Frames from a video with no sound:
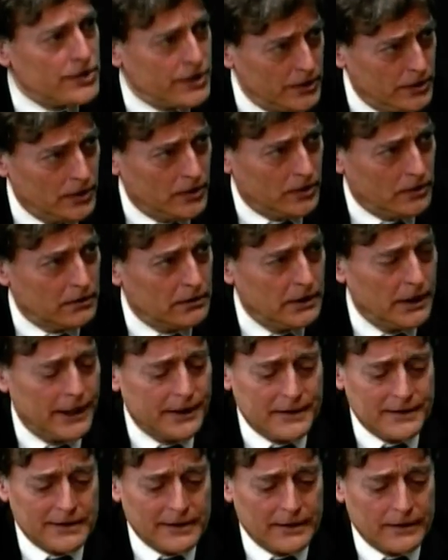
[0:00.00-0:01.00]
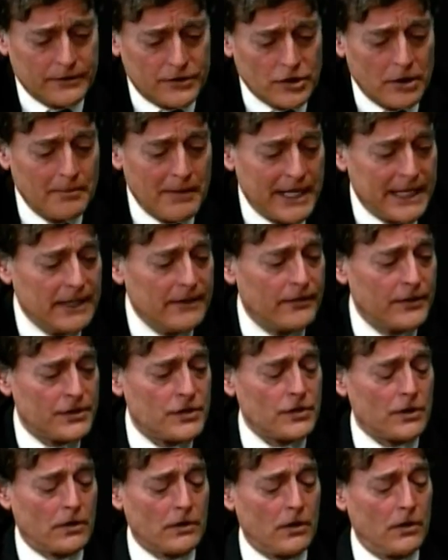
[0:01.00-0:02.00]
too. And uh, so many of
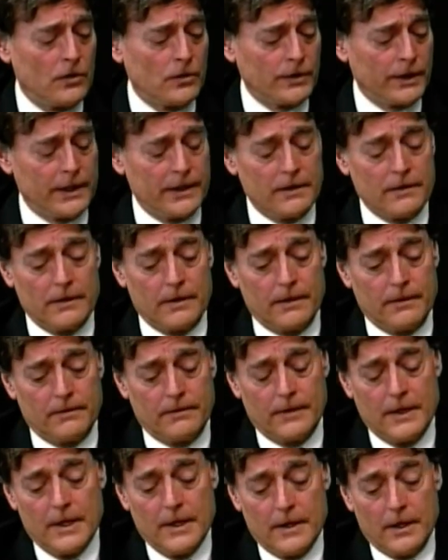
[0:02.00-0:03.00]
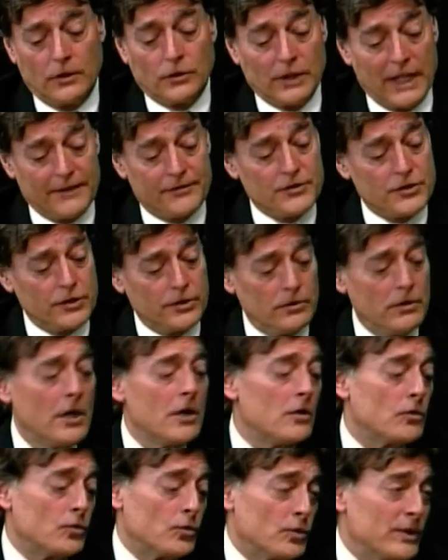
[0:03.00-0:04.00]
us are only uh, left to
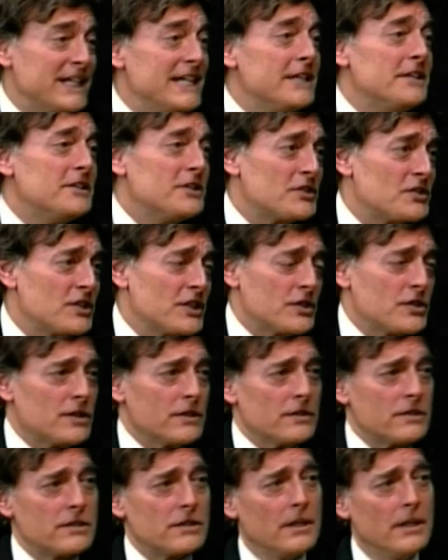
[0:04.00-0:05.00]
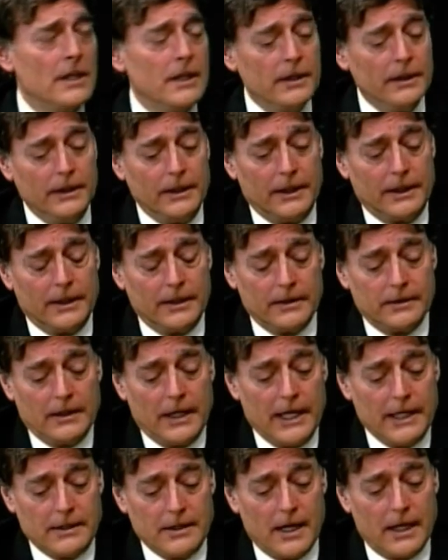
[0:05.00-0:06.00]
read decisions uh,
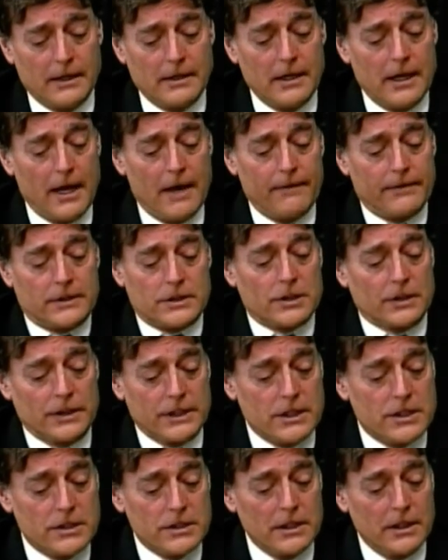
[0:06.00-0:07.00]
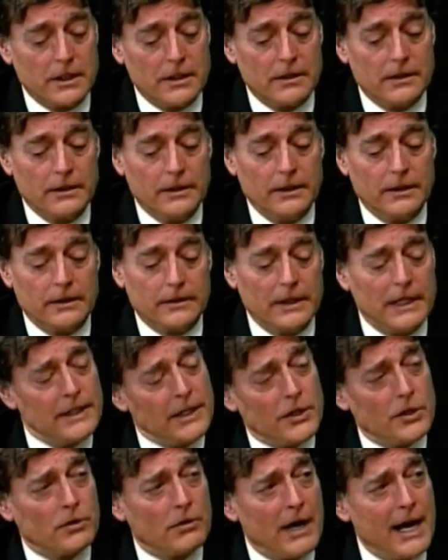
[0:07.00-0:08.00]
and not actually see uh, and
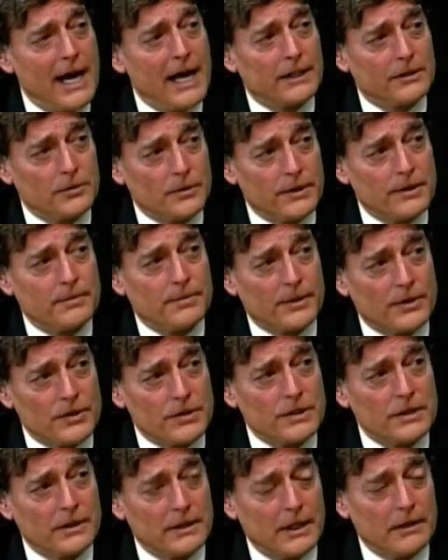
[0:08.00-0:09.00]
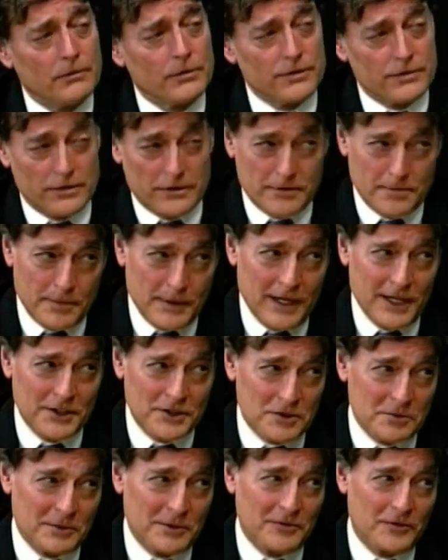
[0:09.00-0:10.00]
interact with the person that was
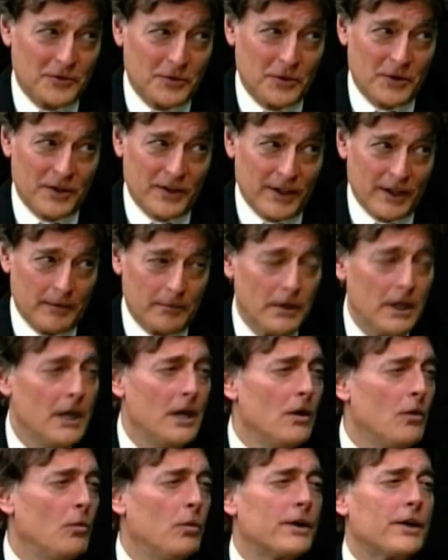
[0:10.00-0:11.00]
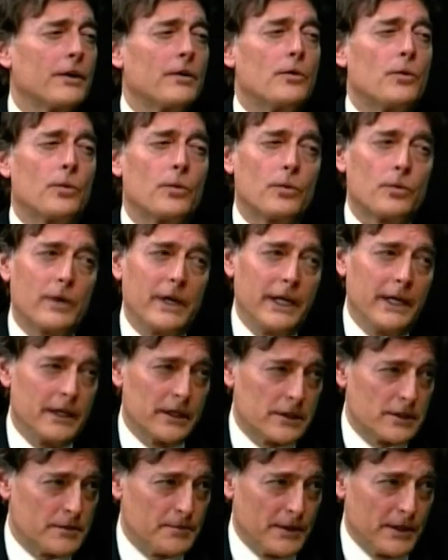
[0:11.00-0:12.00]
responsible for them. What a great
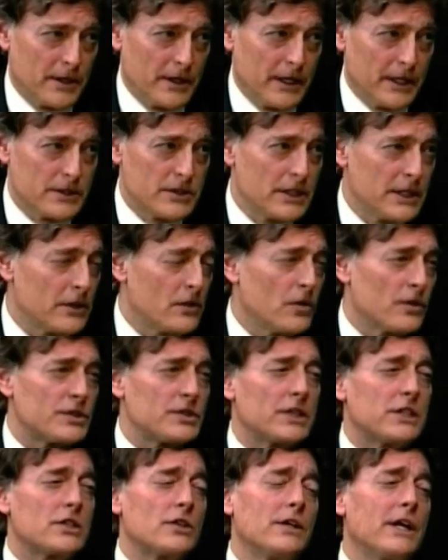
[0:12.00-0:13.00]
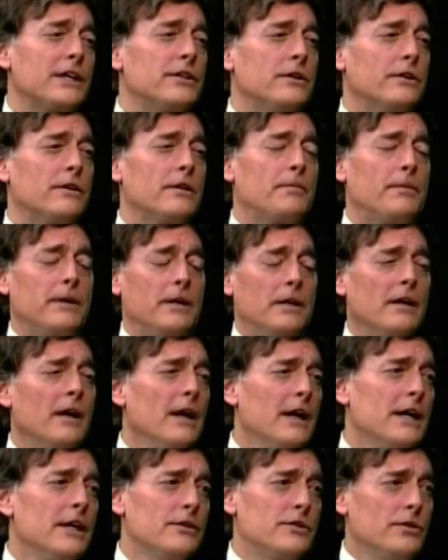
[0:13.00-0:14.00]
experience. And of yeah. course, it's led you to be
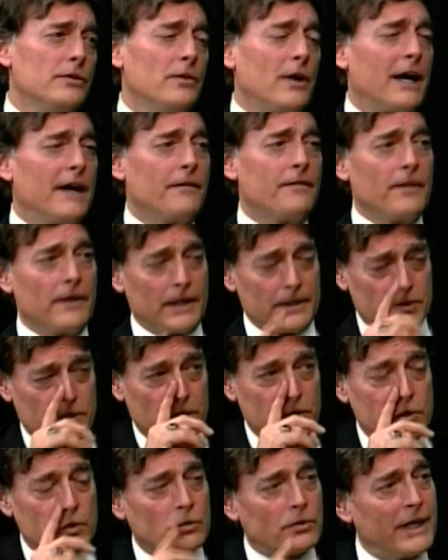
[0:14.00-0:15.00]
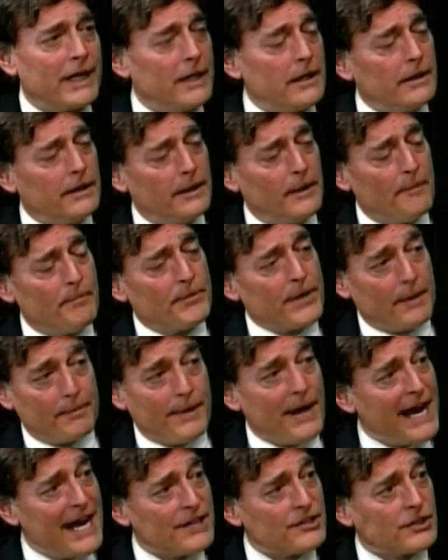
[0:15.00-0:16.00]
to have uh, such great uh,
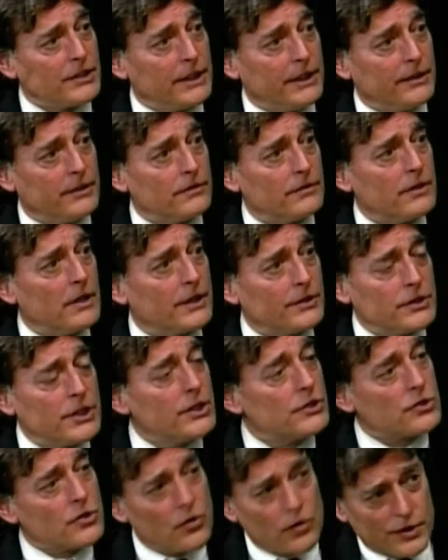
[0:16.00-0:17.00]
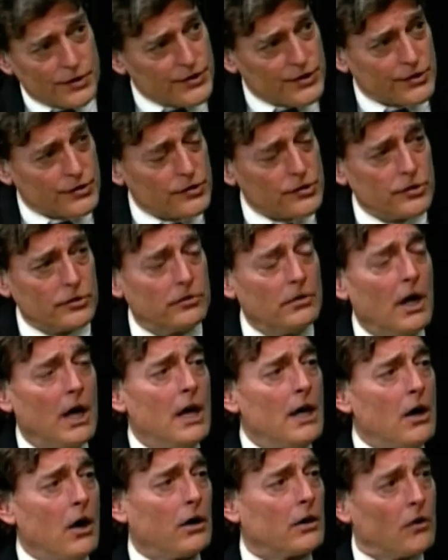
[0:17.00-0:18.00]
capacity to uh, teach courses to
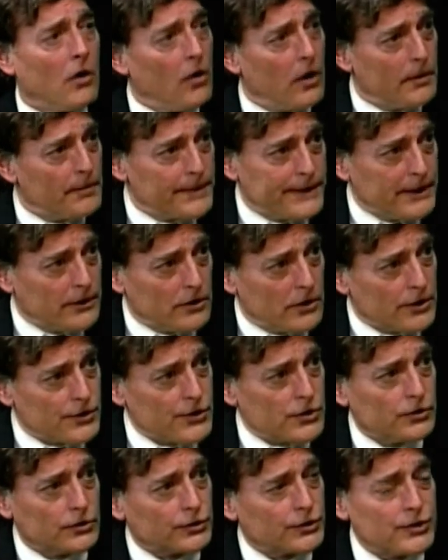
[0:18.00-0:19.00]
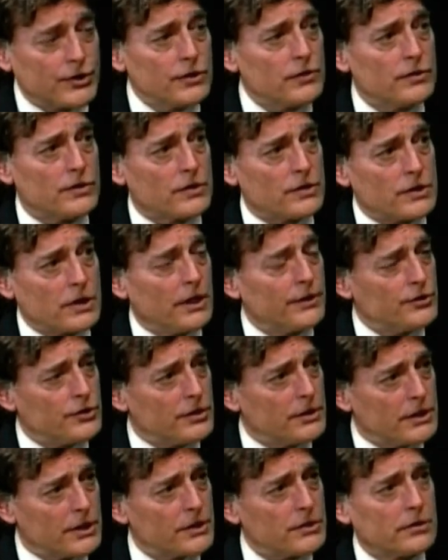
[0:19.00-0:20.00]
our Albany Law School students on
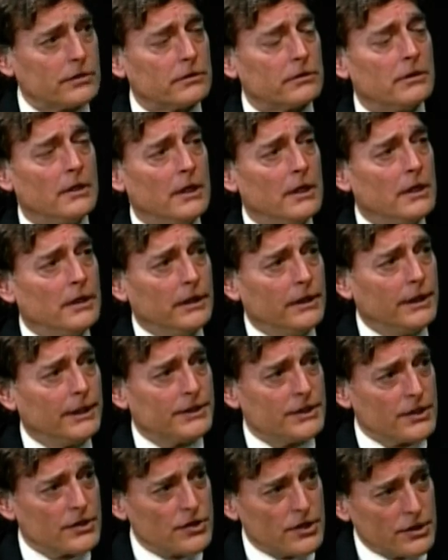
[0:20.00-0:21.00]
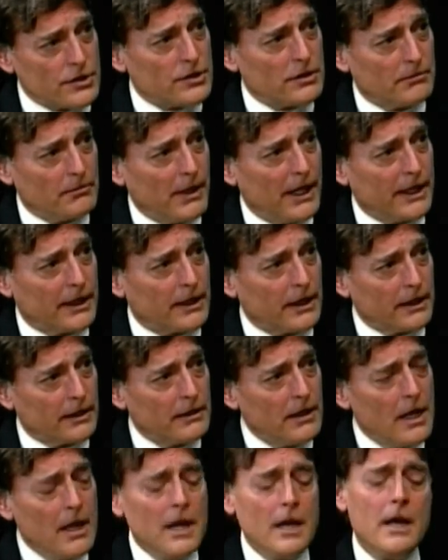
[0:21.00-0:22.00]
judicial Uh, decision making.
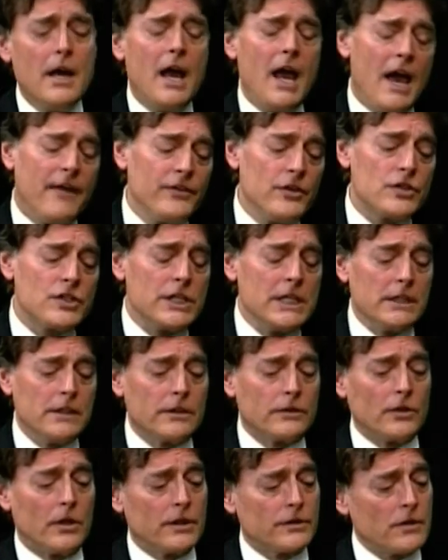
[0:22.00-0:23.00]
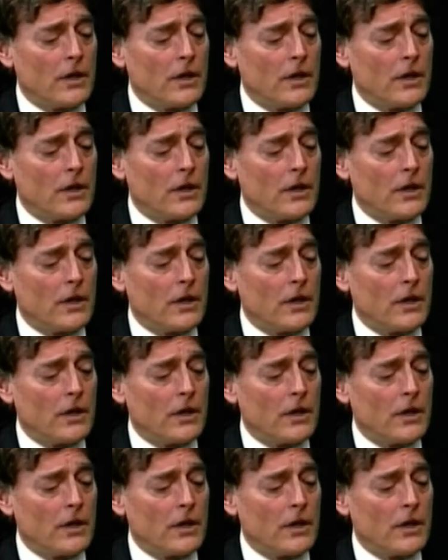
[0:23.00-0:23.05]
Right. Have you seen the law?